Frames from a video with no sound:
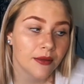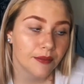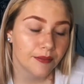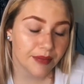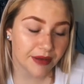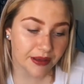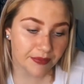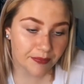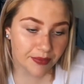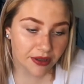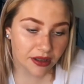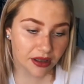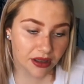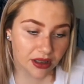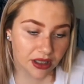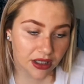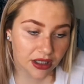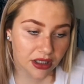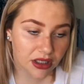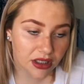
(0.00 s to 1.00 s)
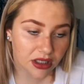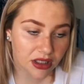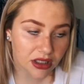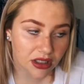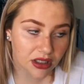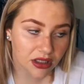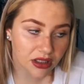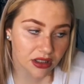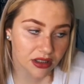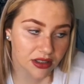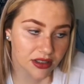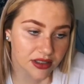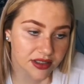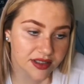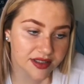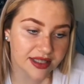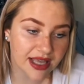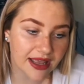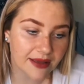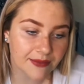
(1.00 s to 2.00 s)
people
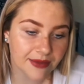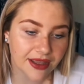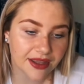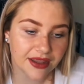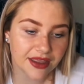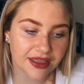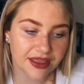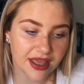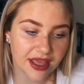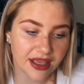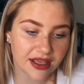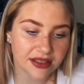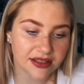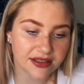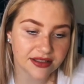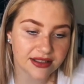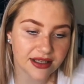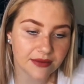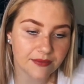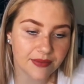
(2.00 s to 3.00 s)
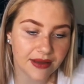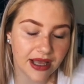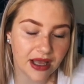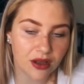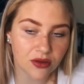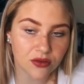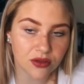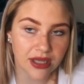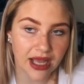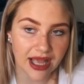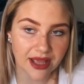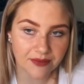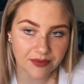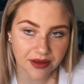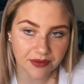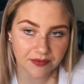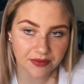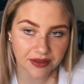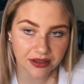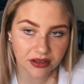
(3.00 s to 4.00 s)
say mean things about gay
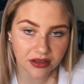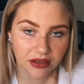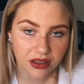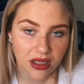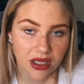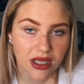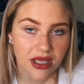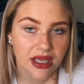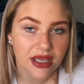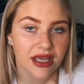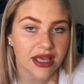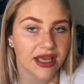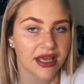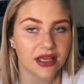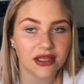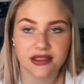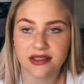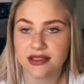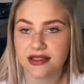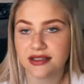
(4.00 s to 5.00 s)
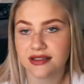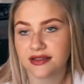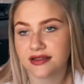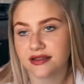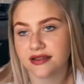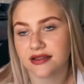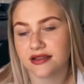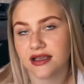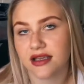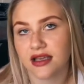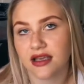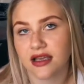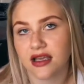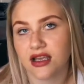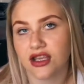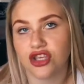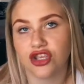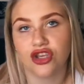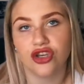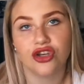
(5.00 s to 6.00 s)
people. It's
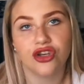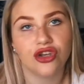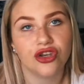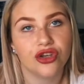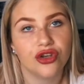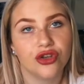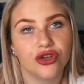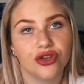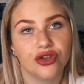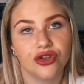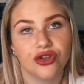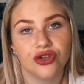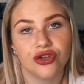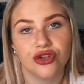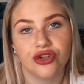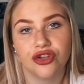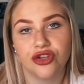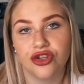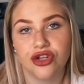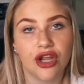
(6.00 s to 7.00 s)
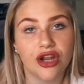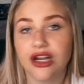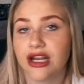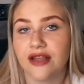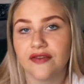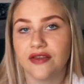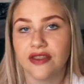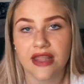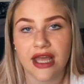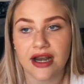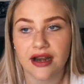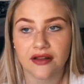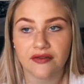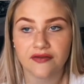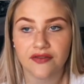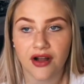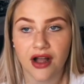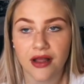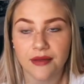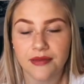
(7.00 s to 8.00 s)
you don't live in that
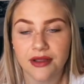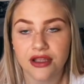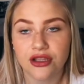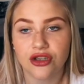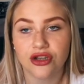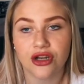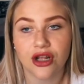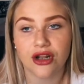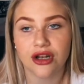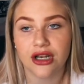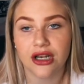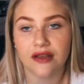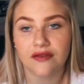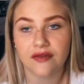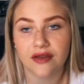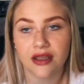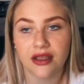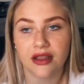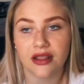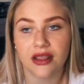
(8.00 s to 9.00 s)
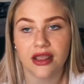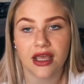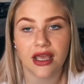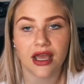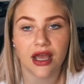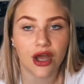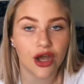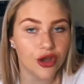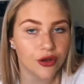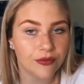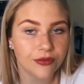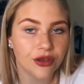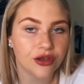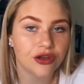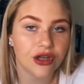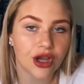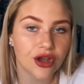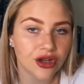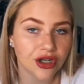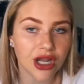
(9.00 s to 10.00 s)
environment, you don't live in their home, you
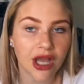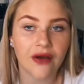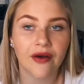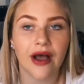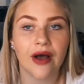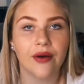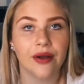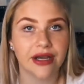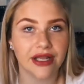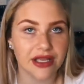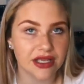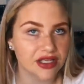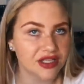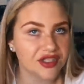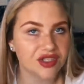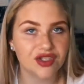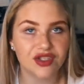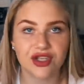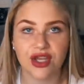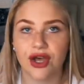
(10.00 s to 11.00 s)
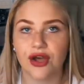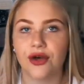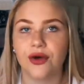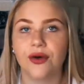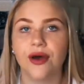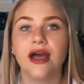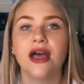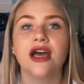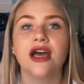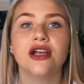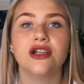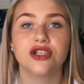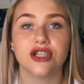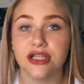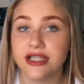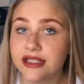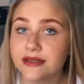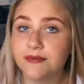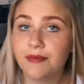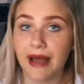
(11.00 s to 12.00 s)
don't know how it is, so
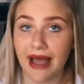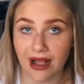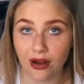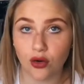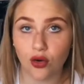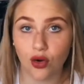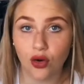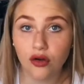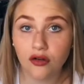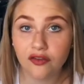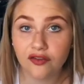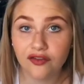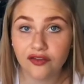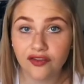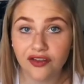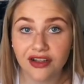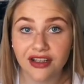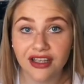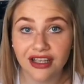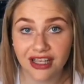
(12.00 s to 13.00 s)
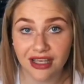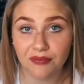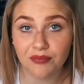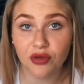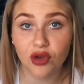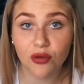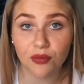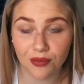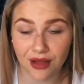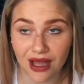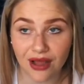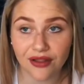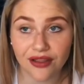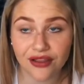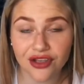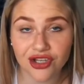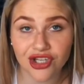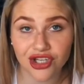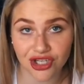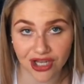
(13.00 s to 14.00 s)
just back off, keep your
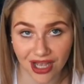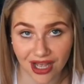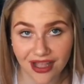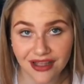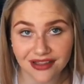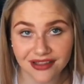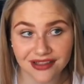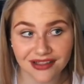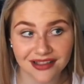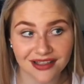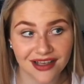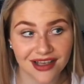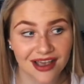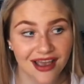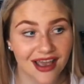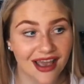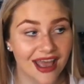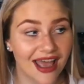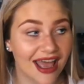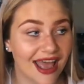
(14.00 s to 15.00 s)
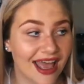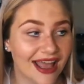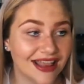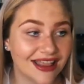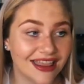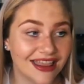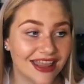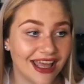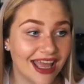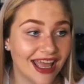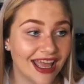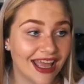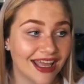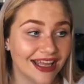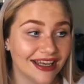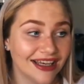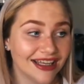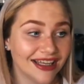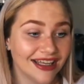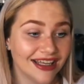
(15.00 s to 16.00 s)
mouth shut, and
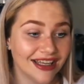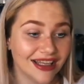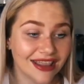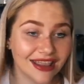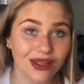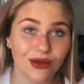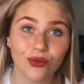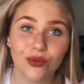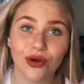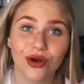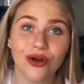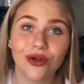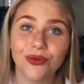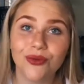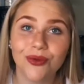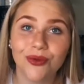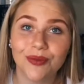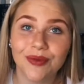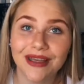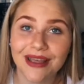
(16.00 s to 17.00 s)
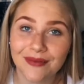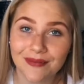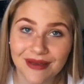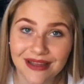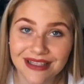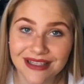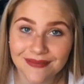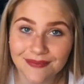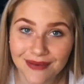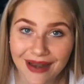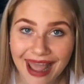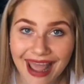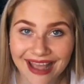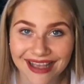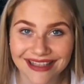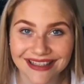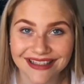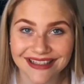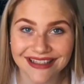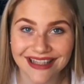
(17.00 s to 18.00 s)
then the world will be a better
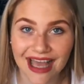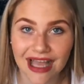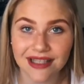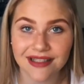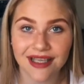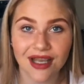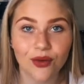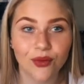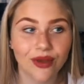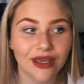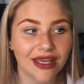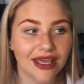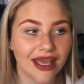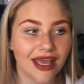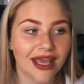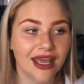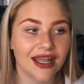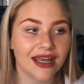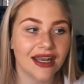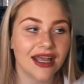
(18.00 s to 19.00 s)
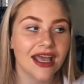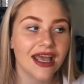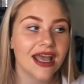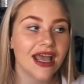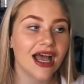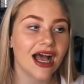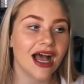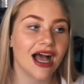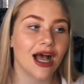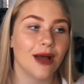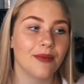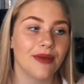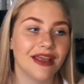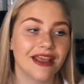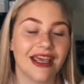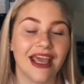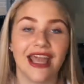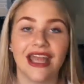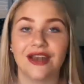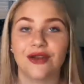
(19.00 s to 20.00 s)
place. That's how we can
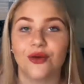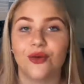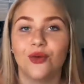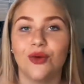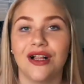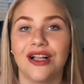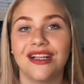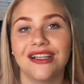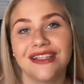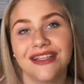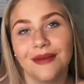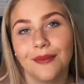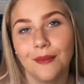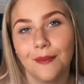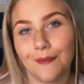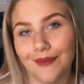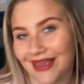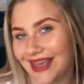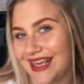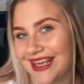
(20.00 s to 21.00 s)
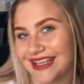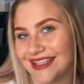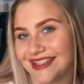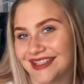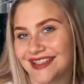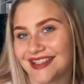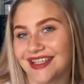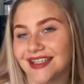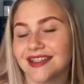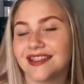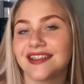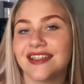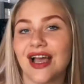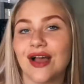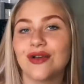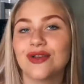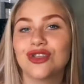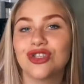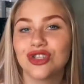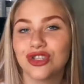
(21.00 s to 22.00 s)
get world peace.
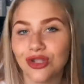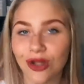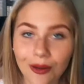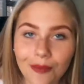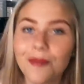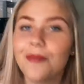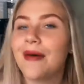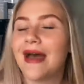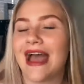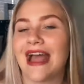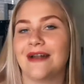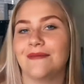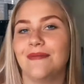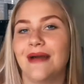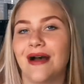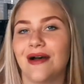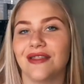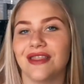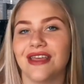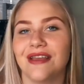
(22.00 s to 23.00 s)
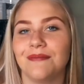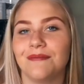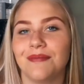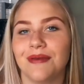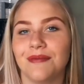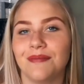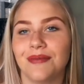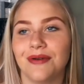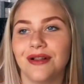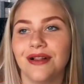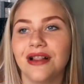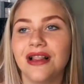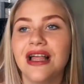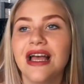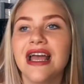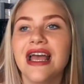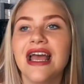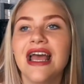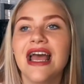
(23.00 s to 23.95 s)
So stop bad-mouthing people